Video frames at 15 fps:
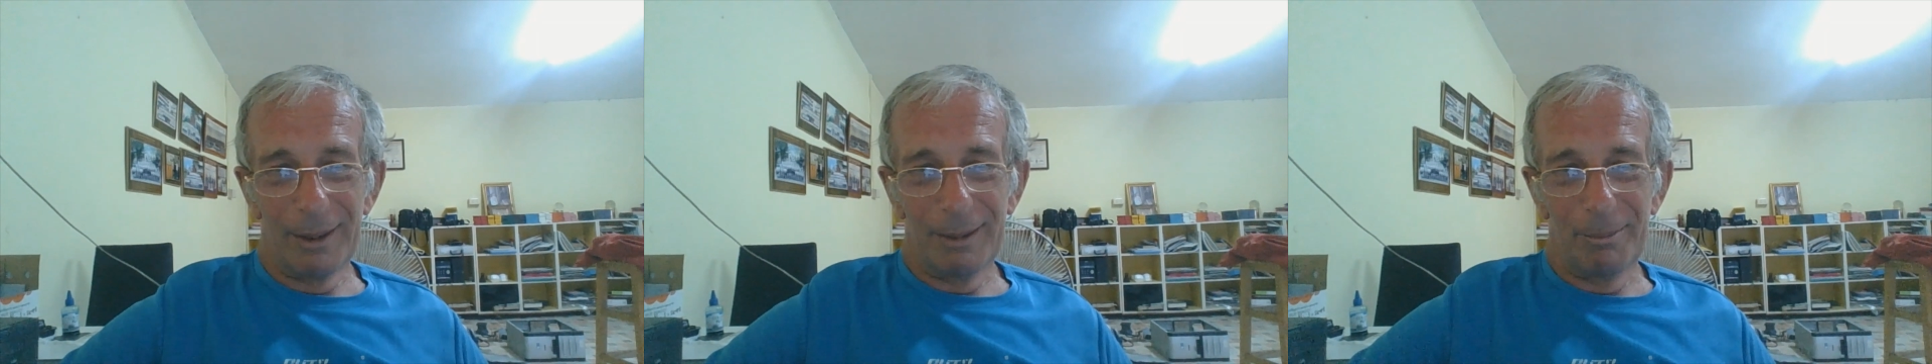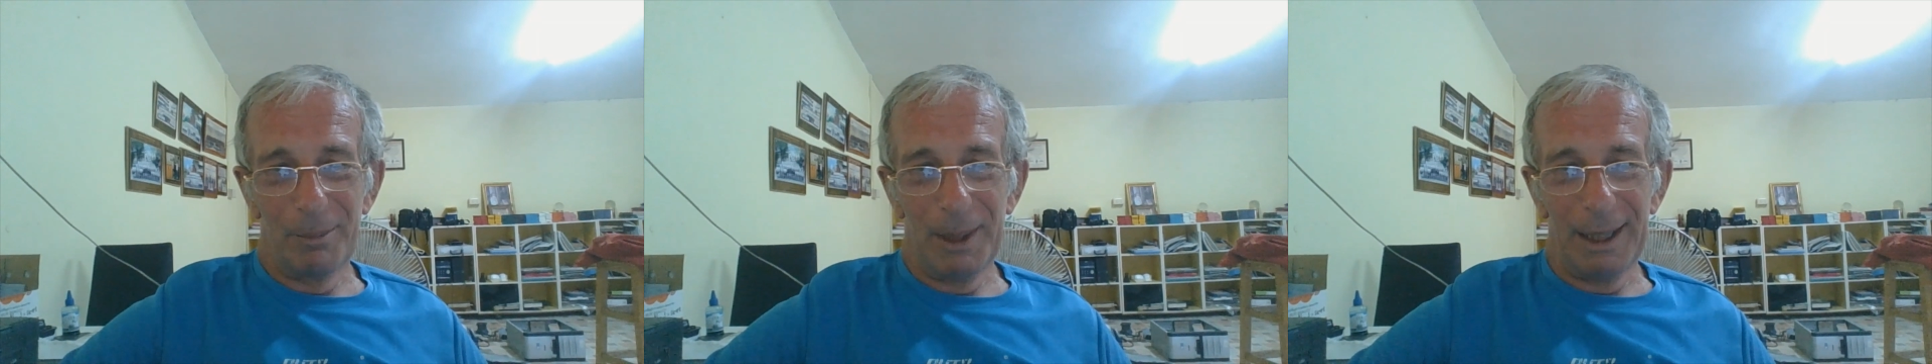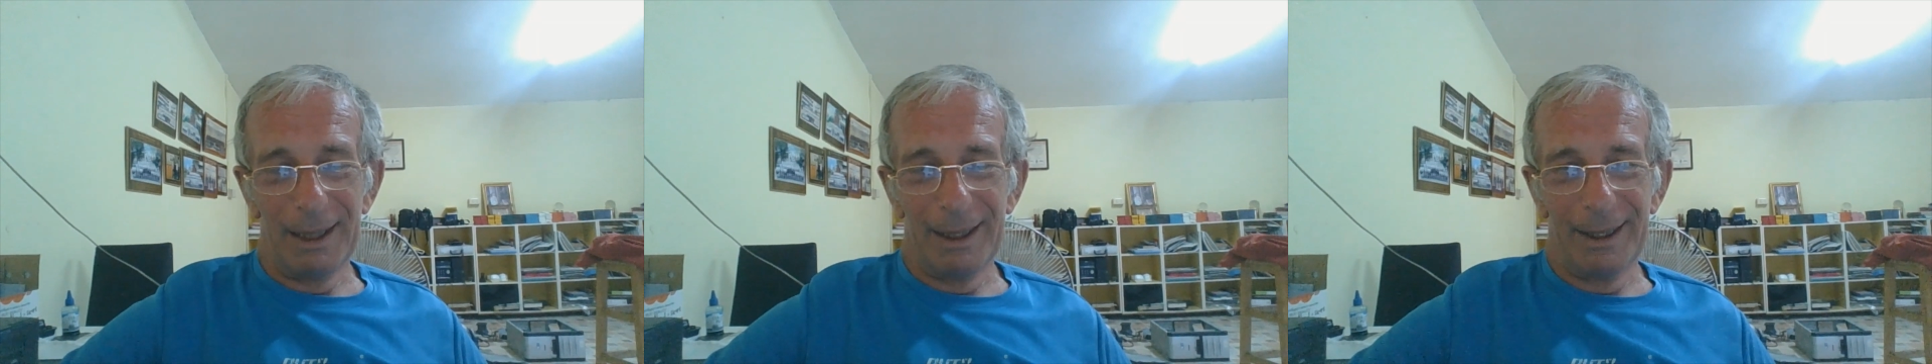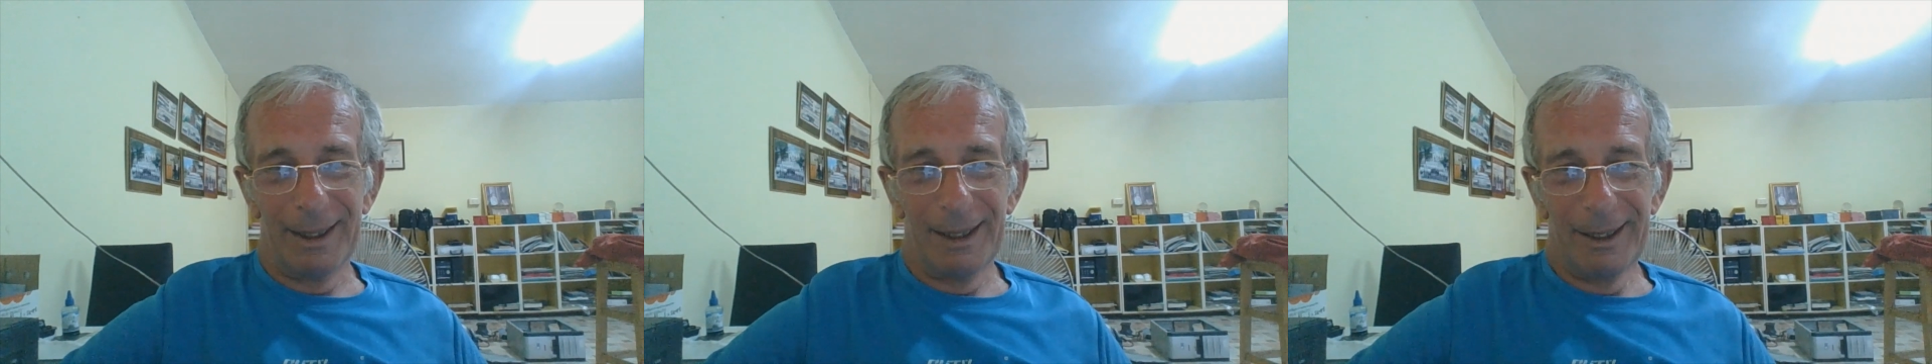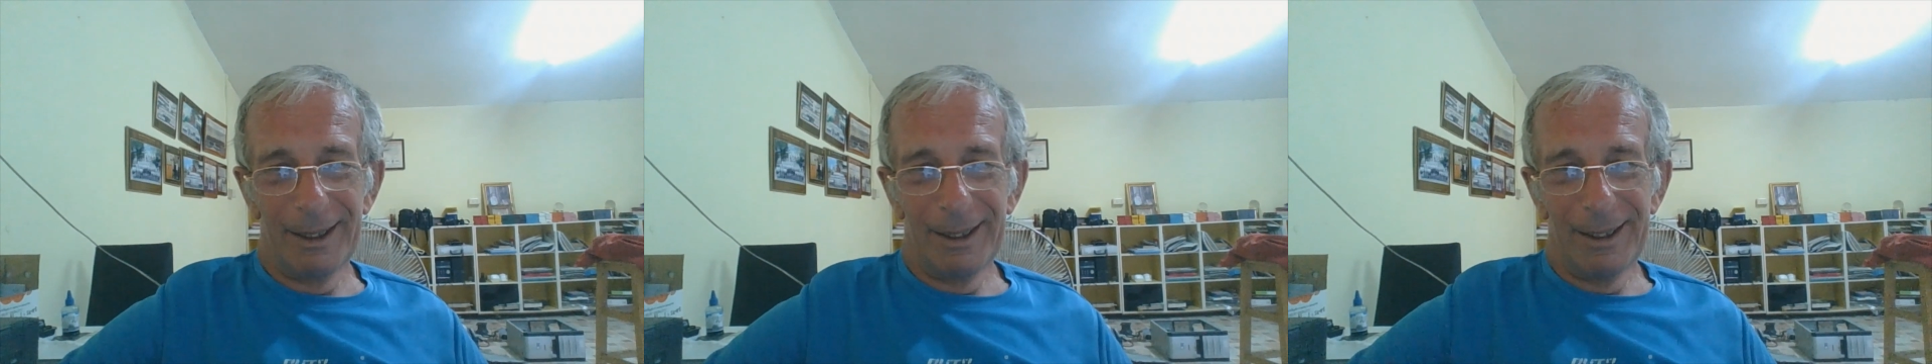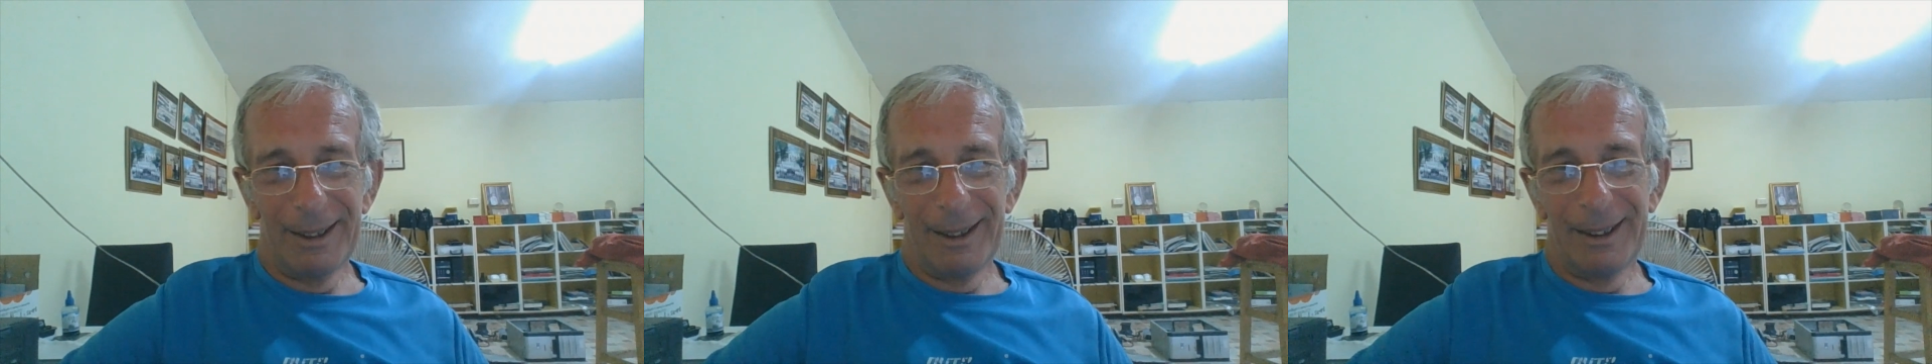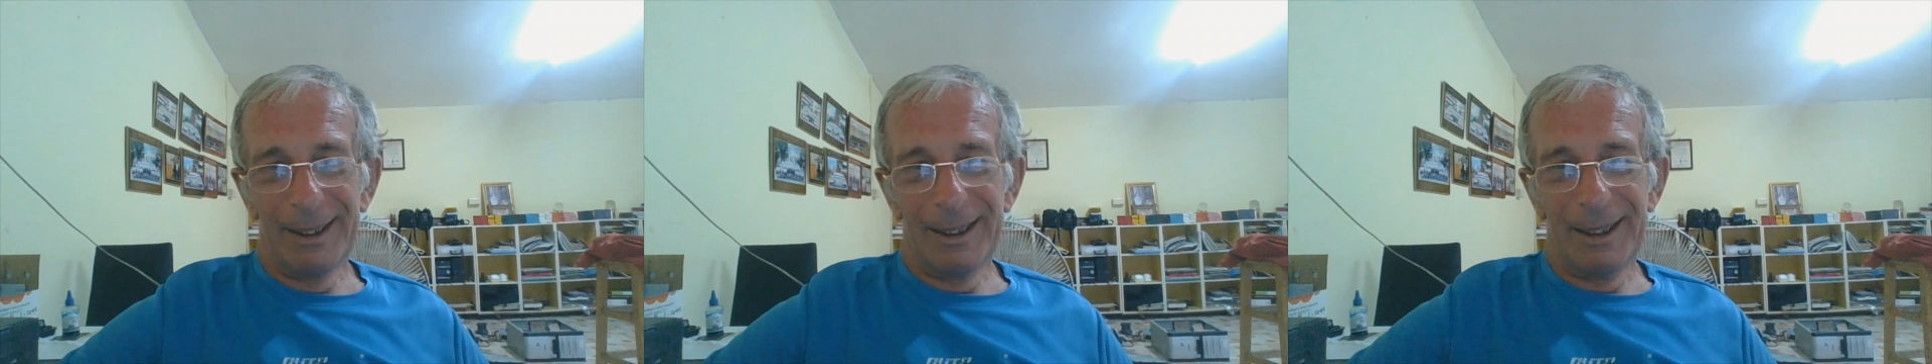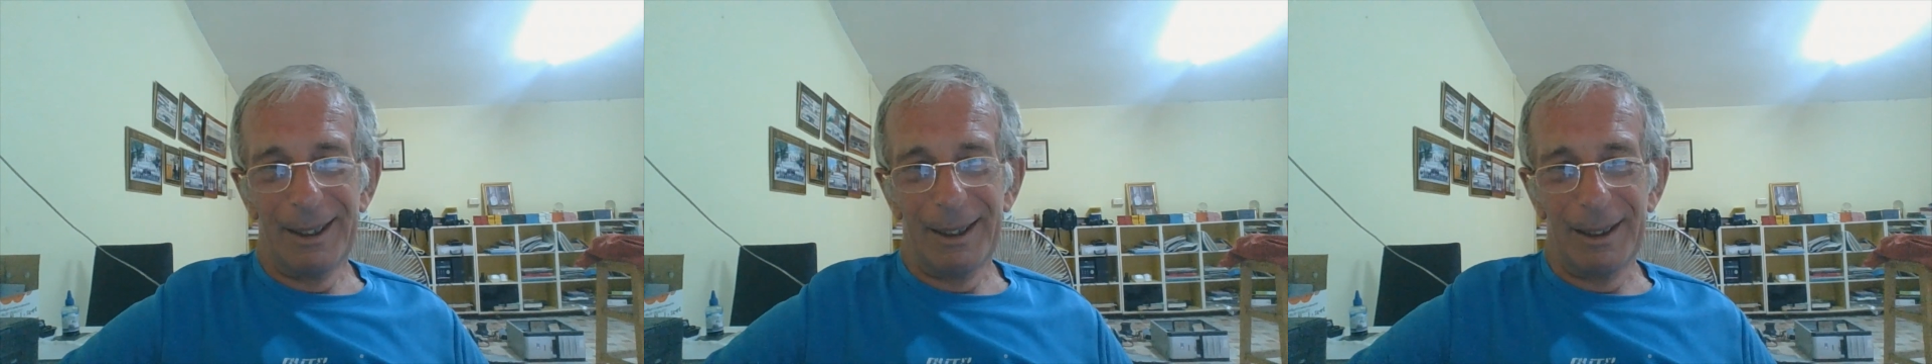made
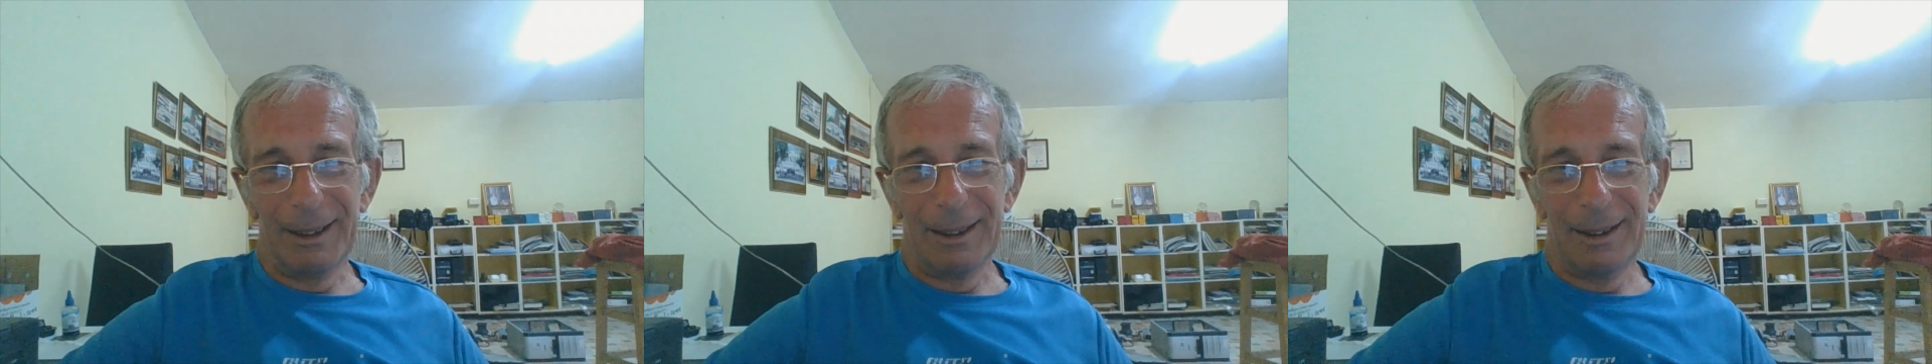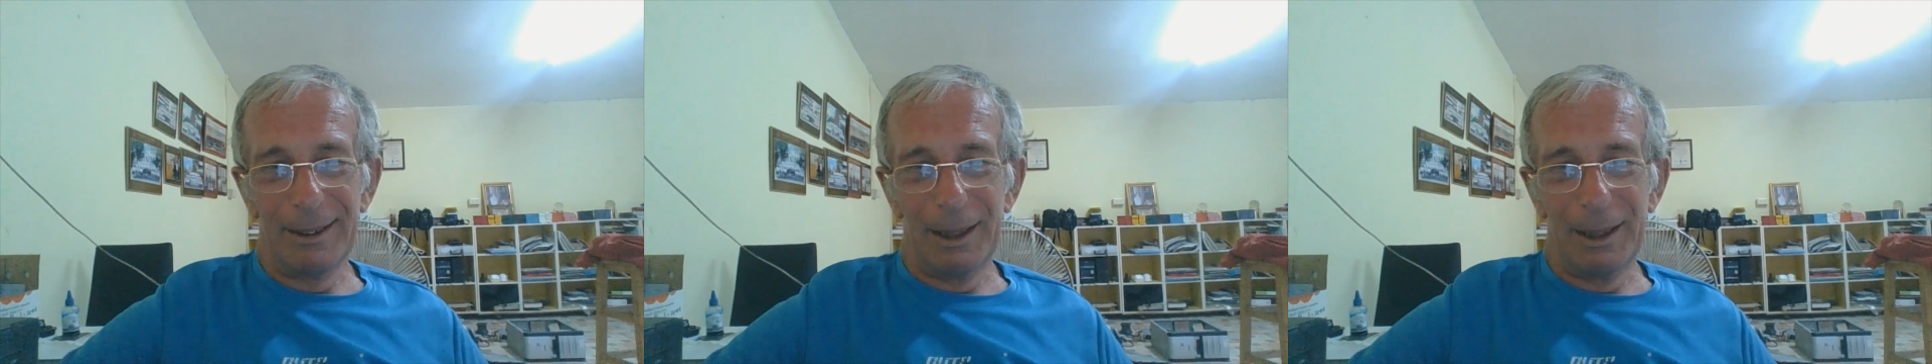a